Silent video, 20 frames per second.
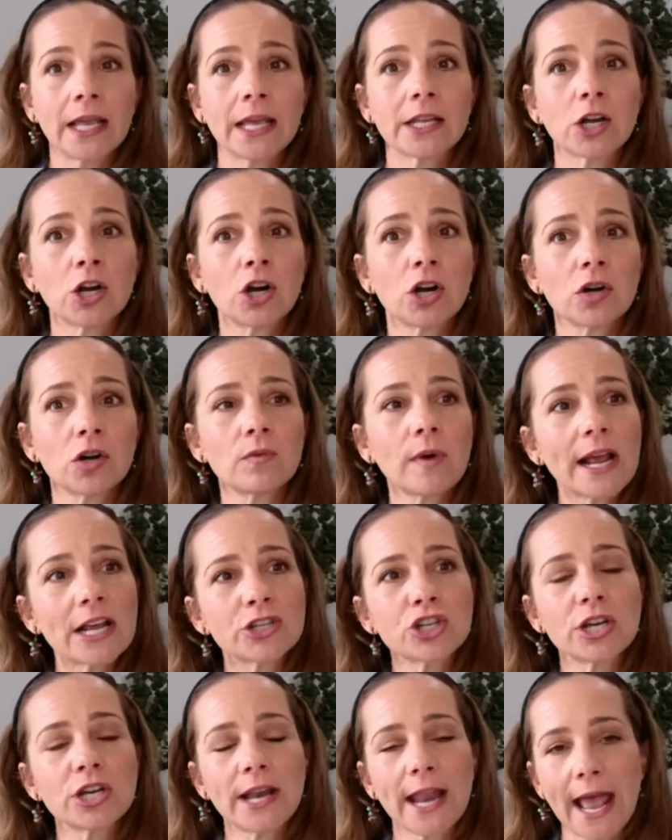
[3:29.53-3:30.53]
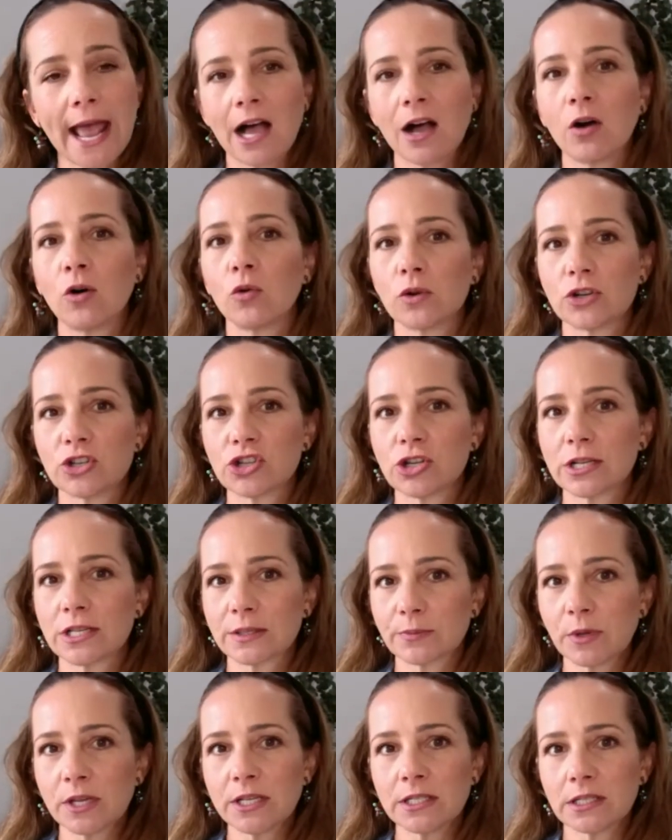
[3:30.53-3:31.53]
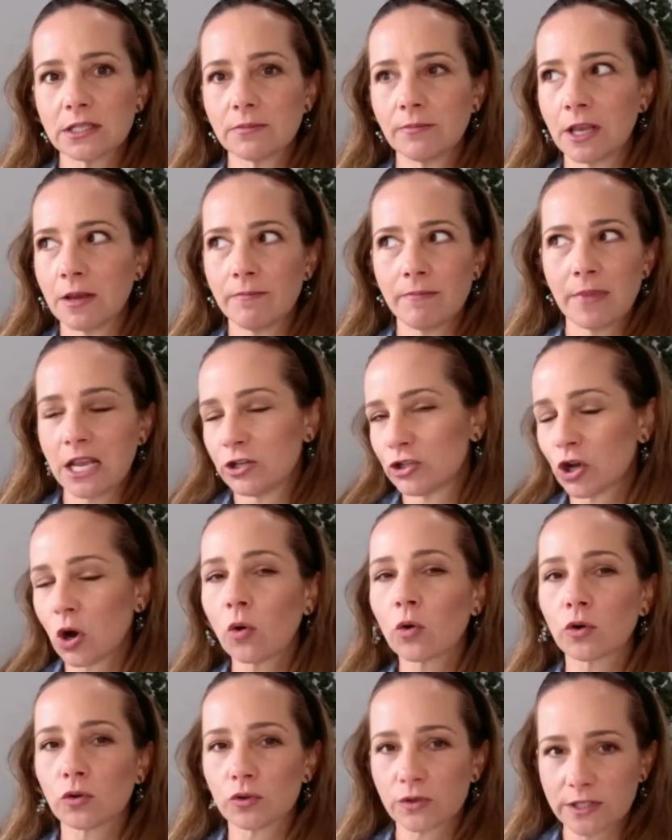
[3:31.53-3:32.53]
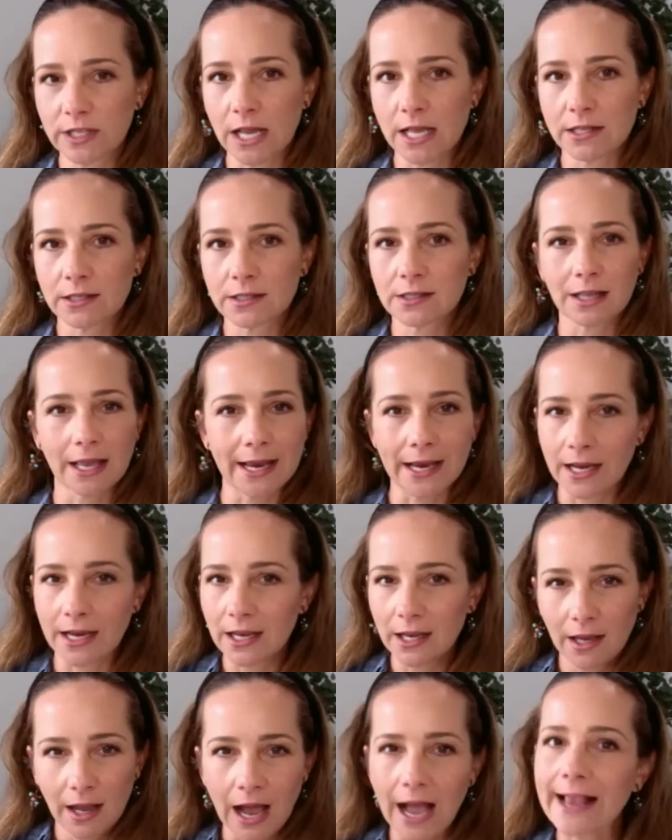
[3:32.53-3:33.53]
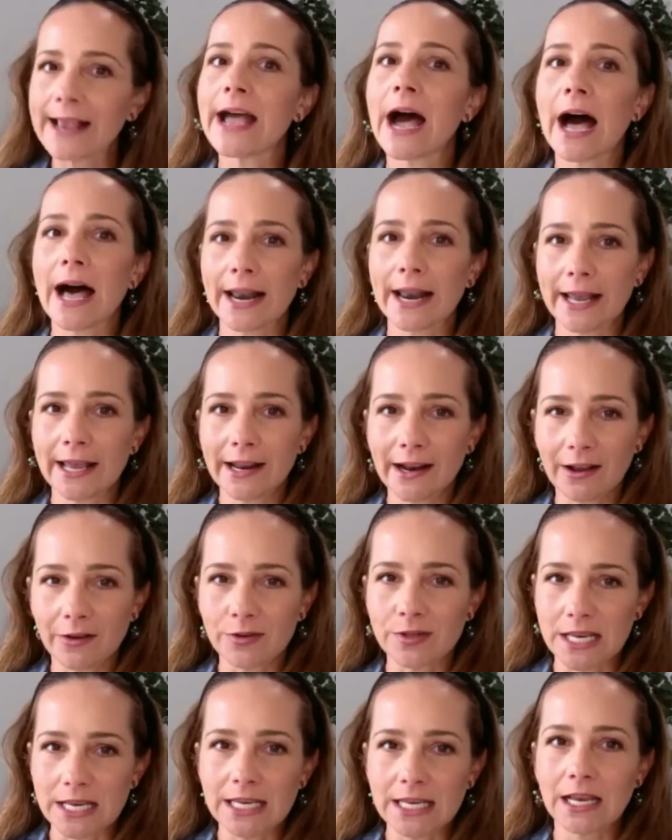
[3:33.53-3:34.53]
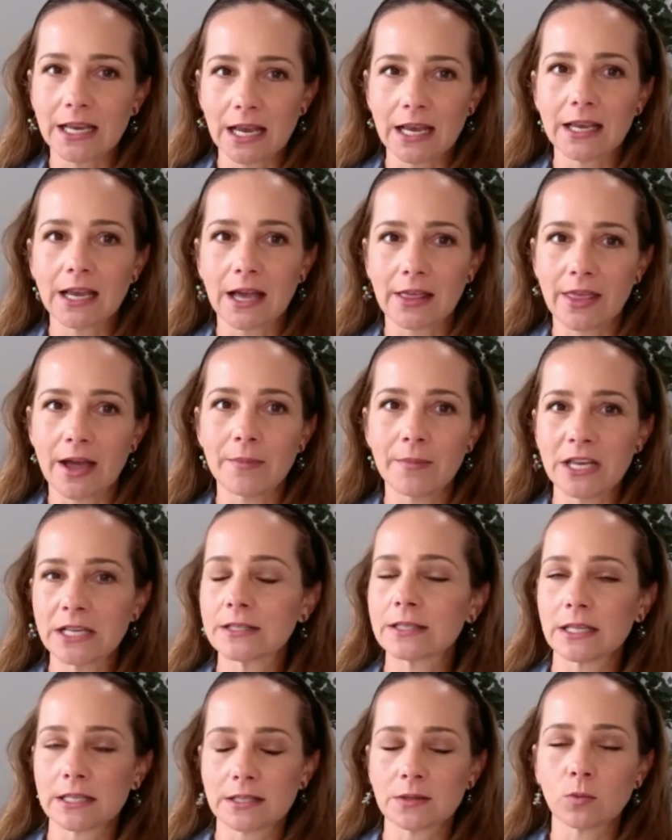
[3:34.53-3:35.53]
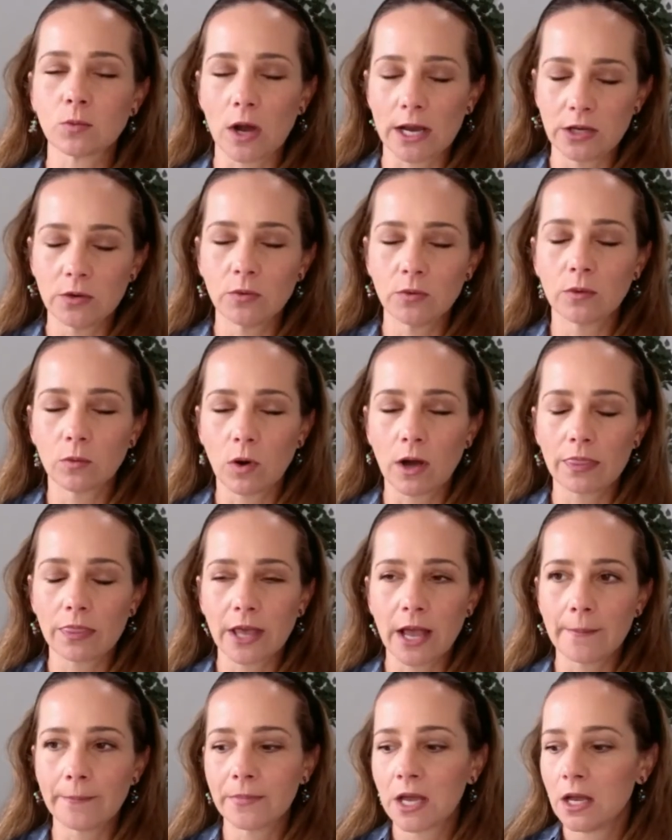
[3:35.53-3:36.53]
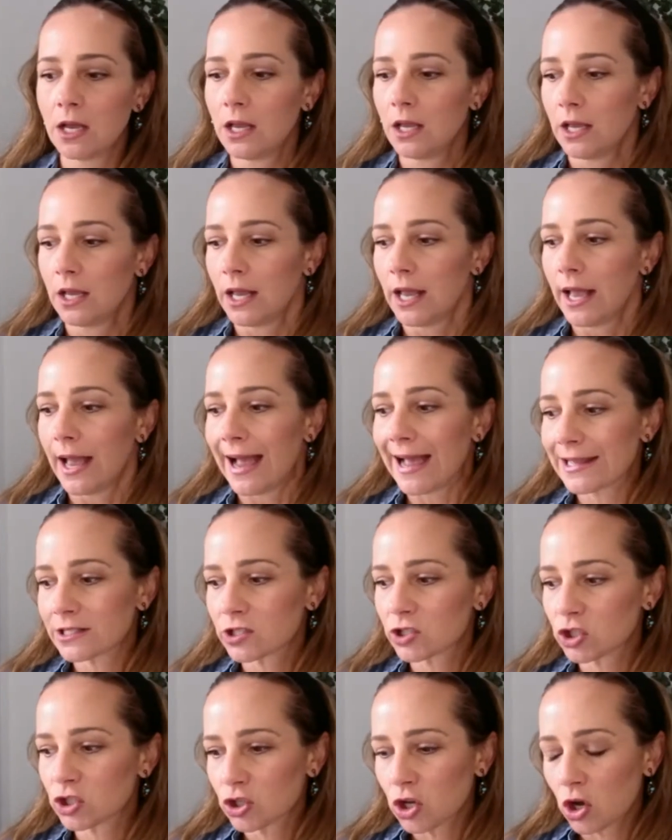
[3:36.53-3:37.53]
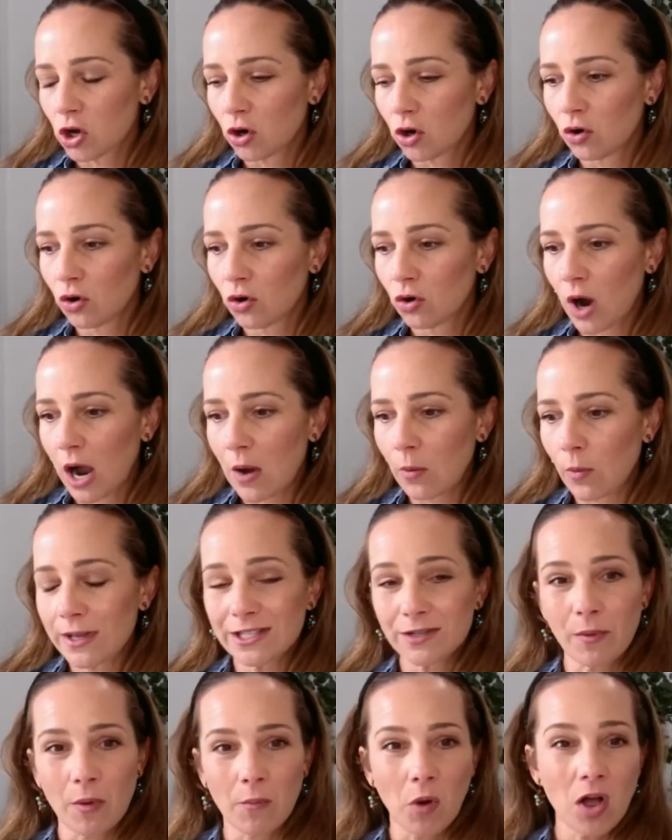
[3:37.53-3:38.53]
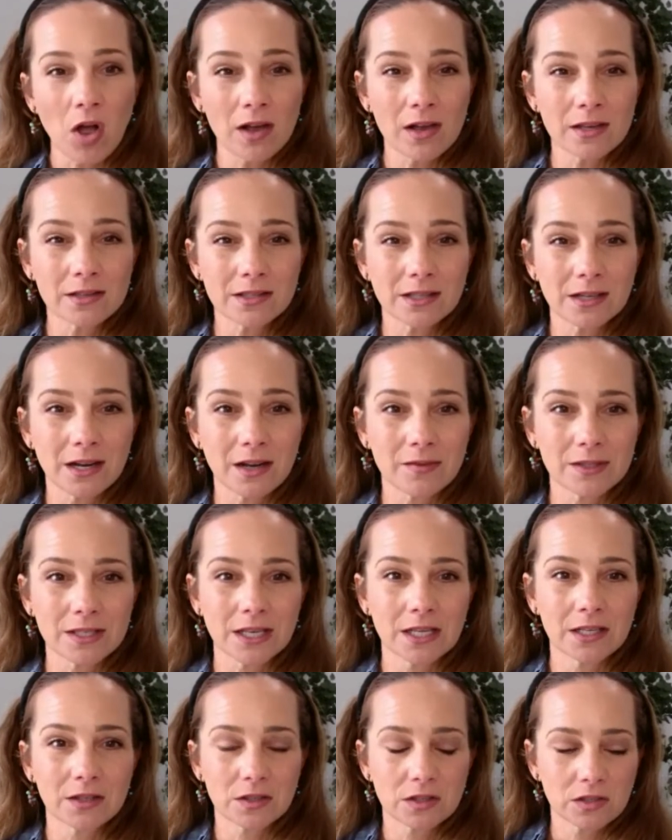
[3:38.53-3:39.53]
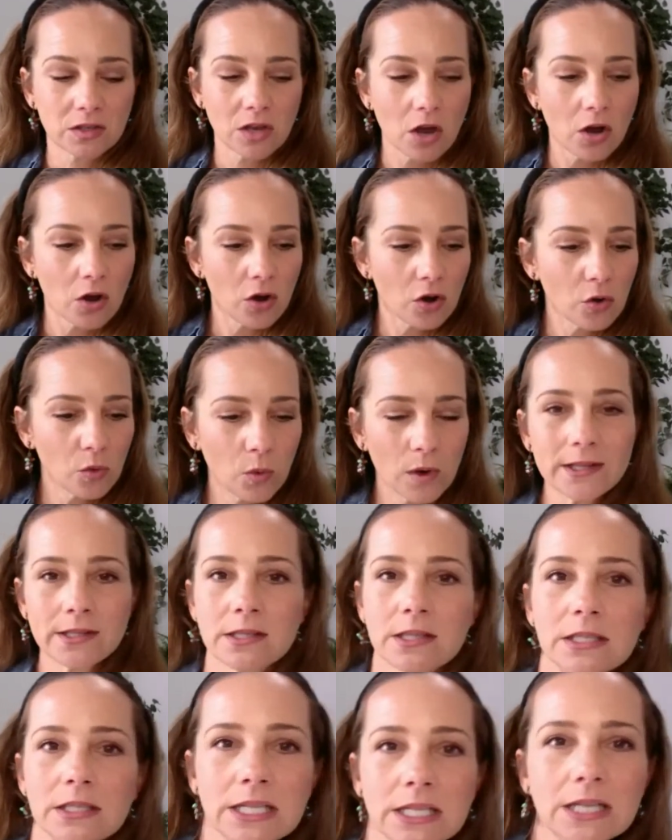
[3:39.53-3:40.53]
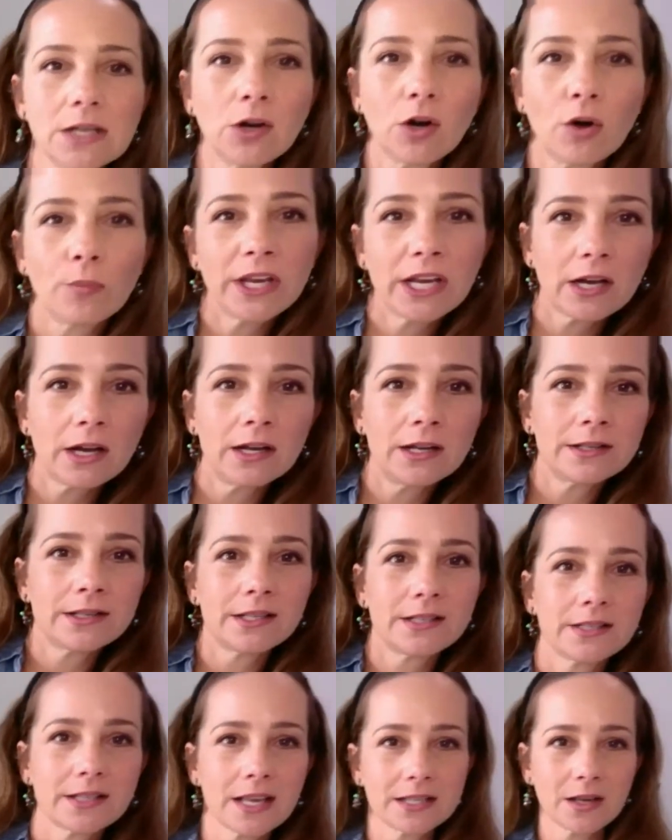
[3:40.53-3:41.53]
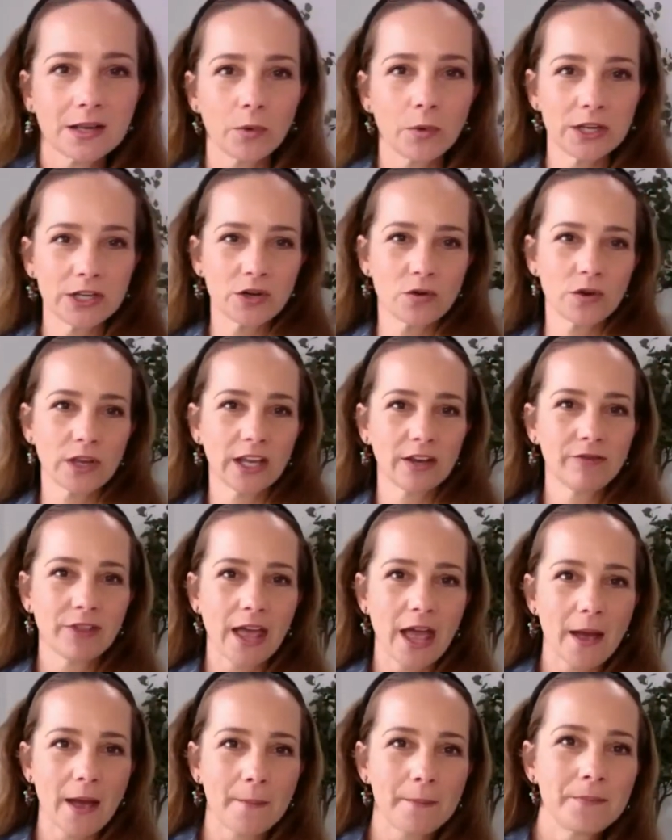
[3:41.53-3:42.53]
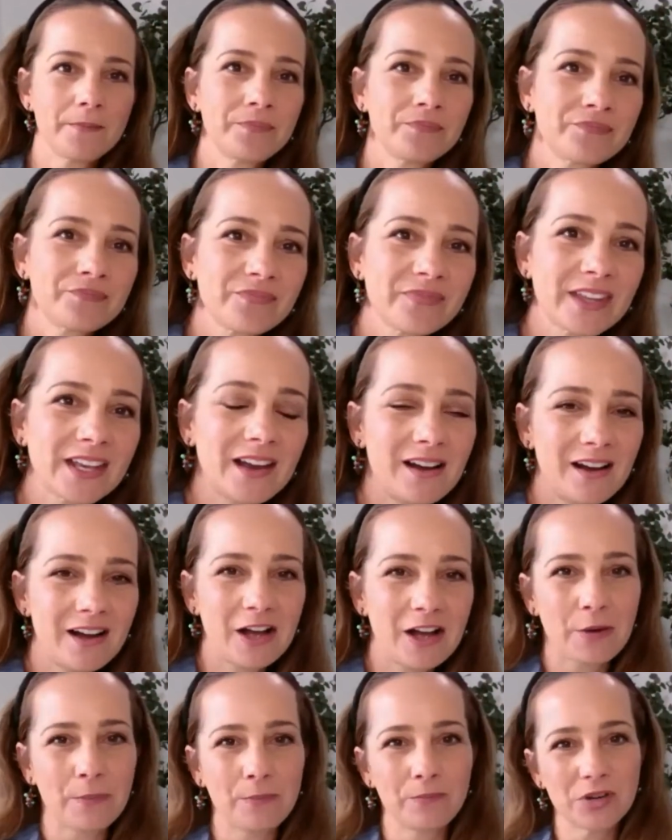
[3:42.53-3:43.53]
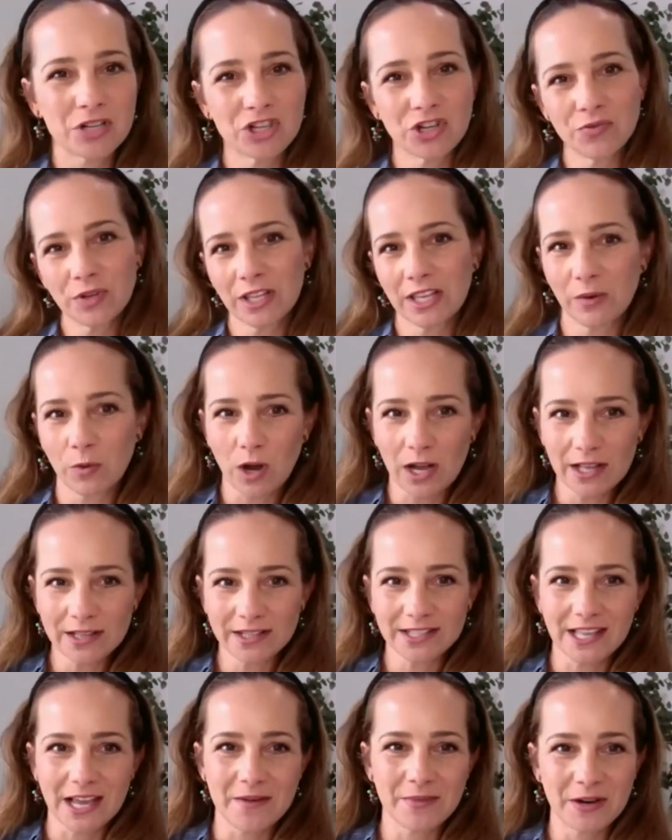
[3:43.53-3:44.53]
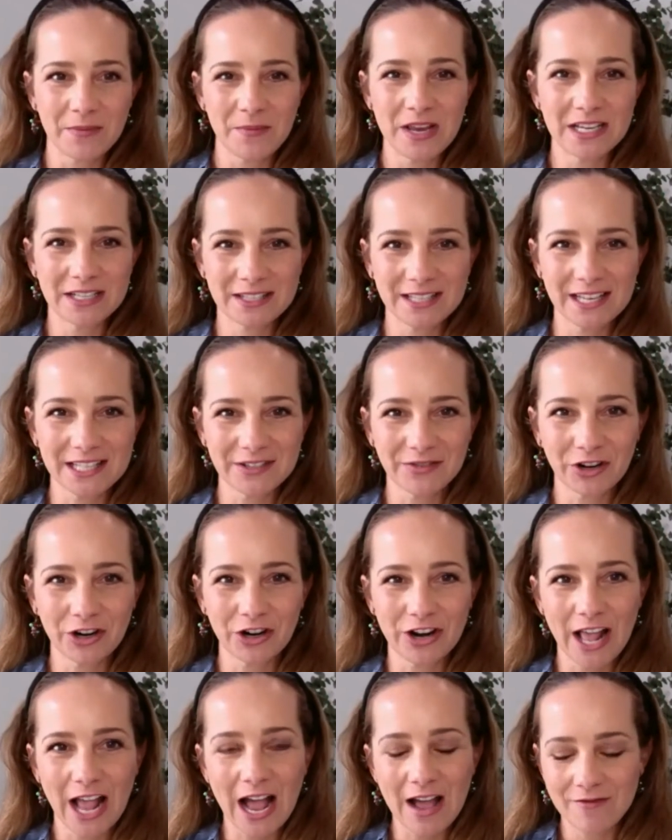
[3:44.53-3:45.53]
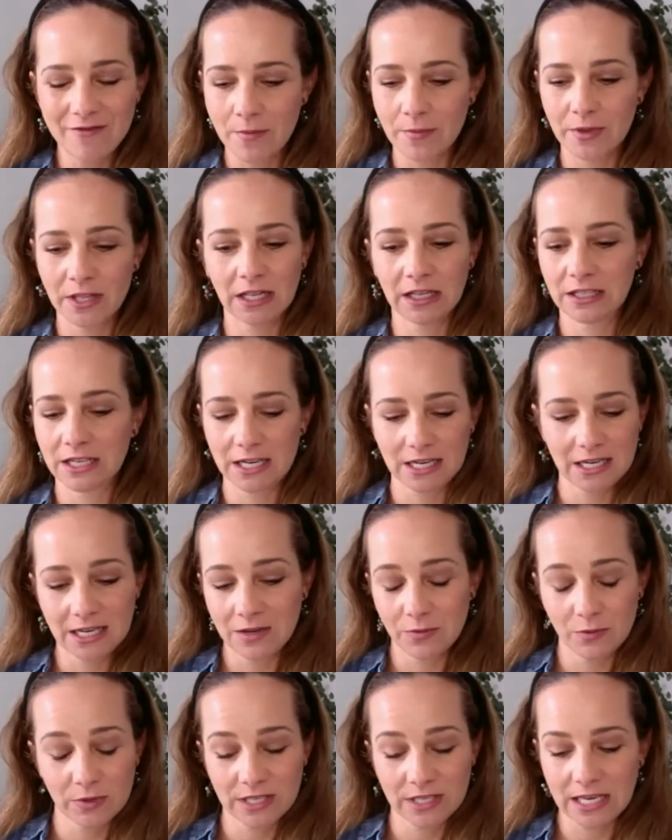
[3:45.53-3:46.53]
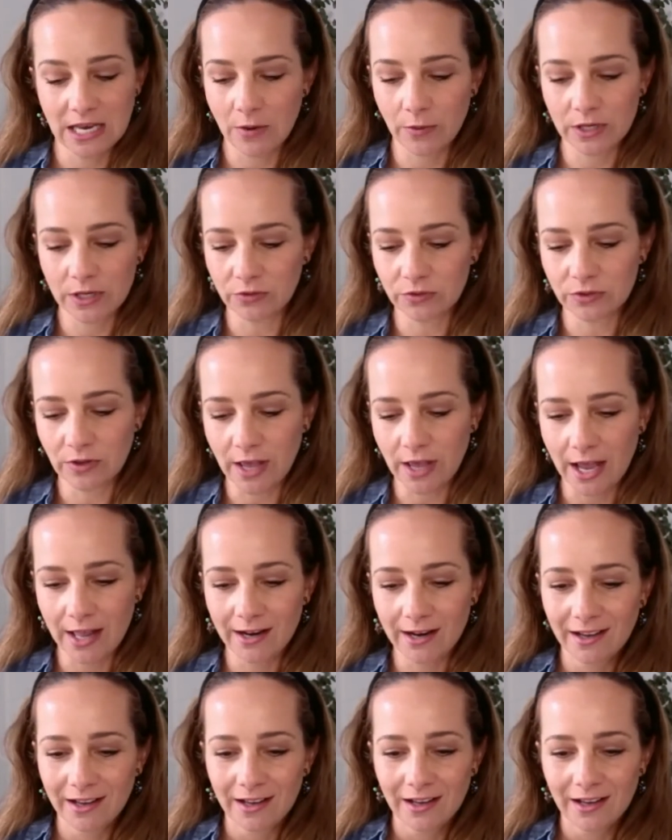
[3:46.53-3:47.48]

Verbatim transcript: And her rationale when she explained it to me made total sense. Like, I got it. I was like, yeah, yeah, yeah, that makes sense why you would want them. And so I went to my boss and I was like, So what's the deal? Because it says that we don't give them, um, but she really wants them and it makes sense for her to have them. And, and he was like, Yeah, we don't do that.